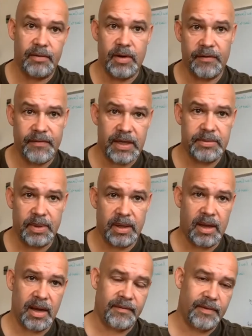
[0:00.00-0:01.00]
I've got a Facebook
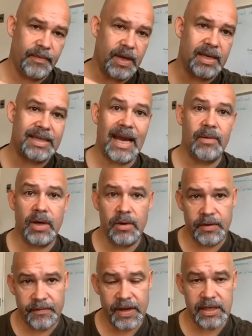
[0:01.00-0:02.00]
Live. I
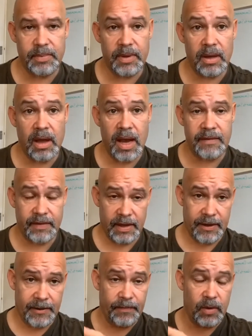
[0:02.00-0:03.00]
download the Facebook Live
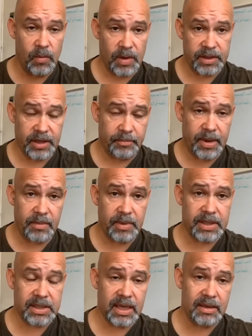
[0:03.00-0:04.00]
once I
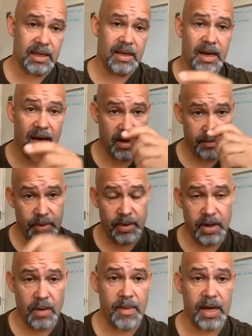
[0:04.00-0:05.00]
published it and I
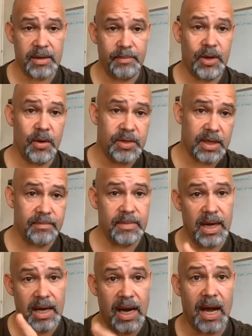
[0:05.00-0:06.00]
put it on my computer
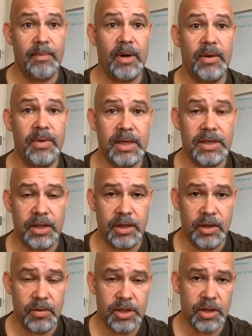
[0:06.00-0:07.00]
and upload it to
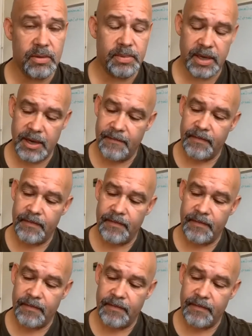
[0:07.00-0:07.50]
YouTube.